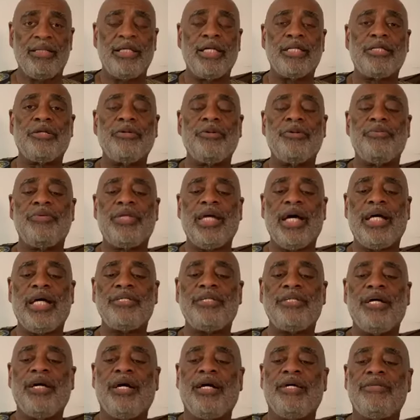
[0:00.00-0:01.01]
That
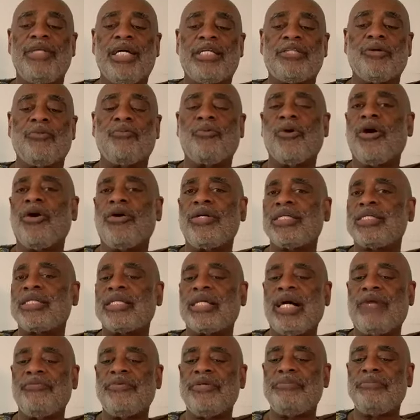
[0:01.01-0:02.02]
the world
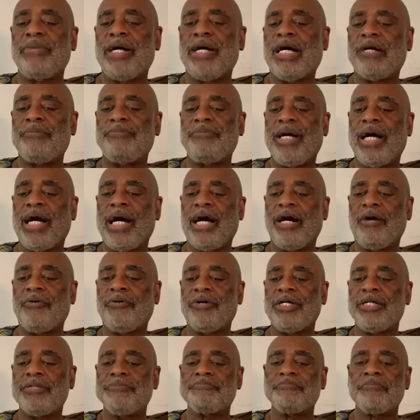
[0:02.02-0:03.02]
is governed by a
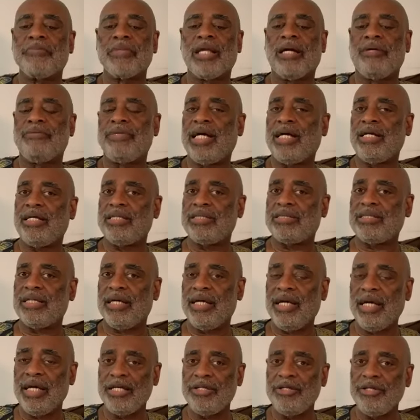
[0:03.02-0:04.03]
power that is
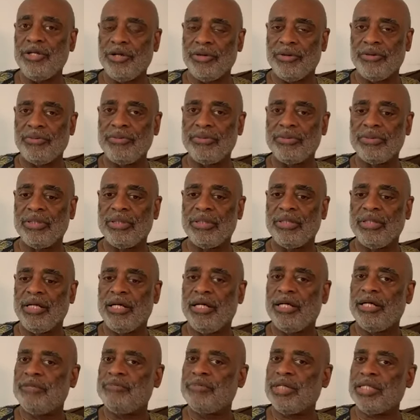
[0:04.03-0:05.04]
in you,
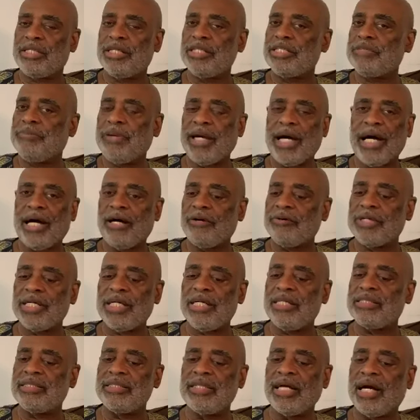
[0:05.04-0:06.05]
but this
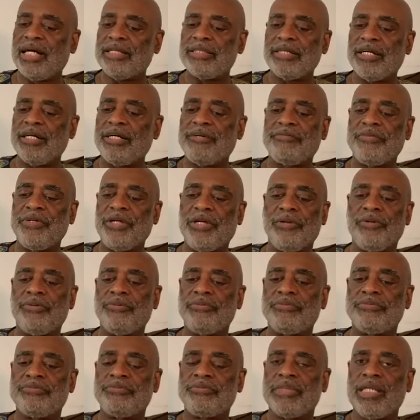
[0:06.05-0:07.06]
power is not of
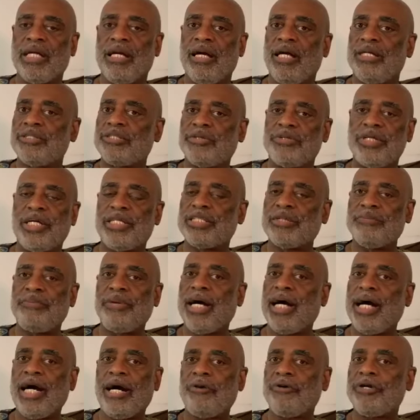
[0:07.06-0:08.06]
you. So there's a
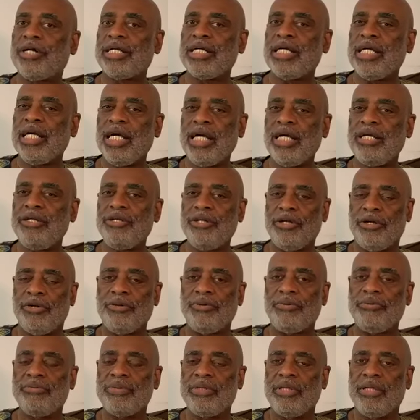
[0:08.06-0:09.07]
power in
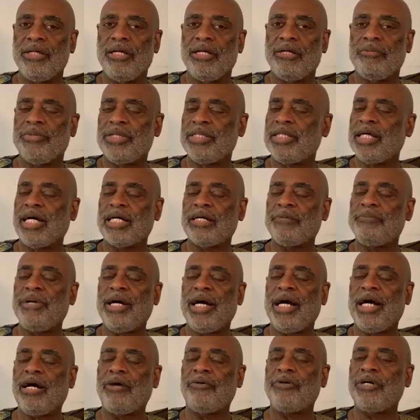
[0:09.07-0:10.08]
you, but not a
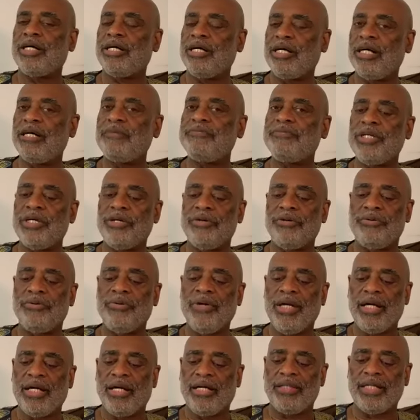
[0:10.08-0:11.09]
power of
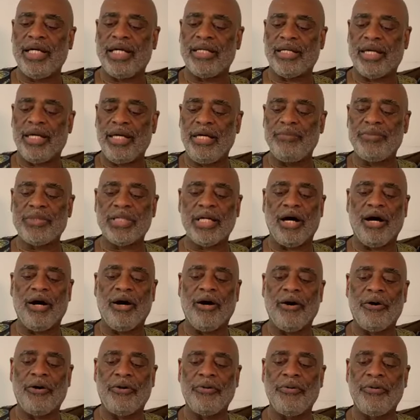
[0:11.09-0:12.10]
you that keeps
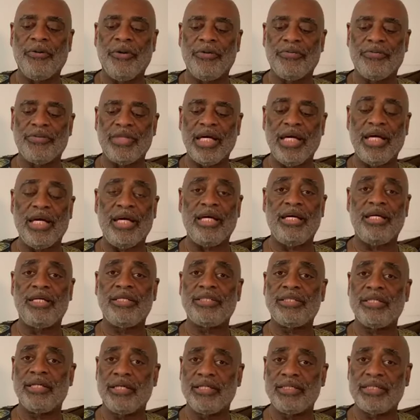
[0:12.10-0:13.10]
all
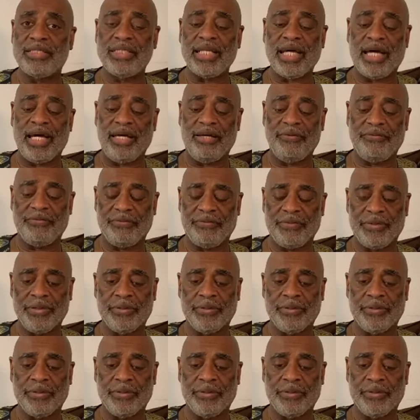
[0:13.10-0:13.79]
things safe.